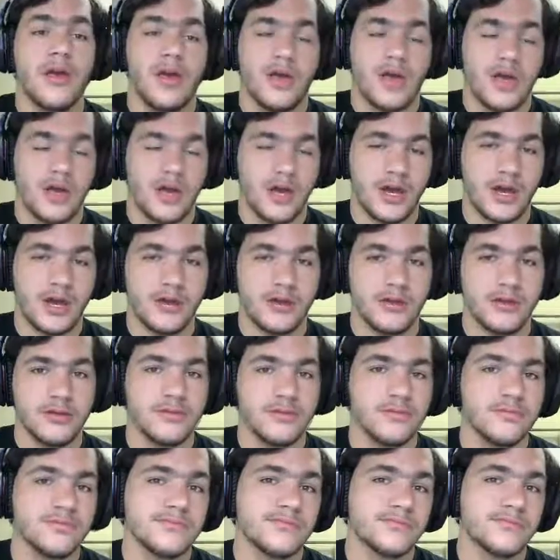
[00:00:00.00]

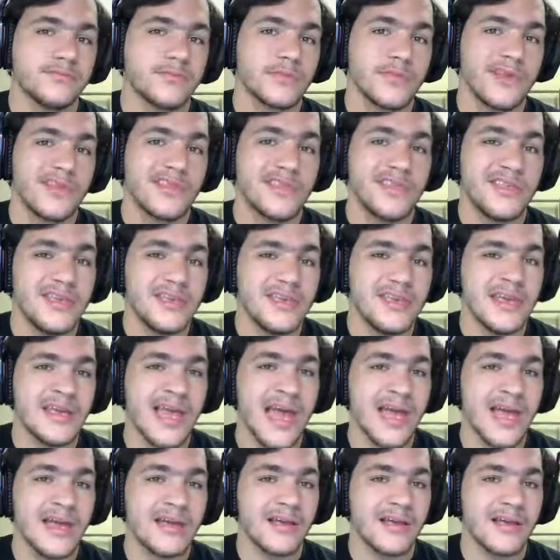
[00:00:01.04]
The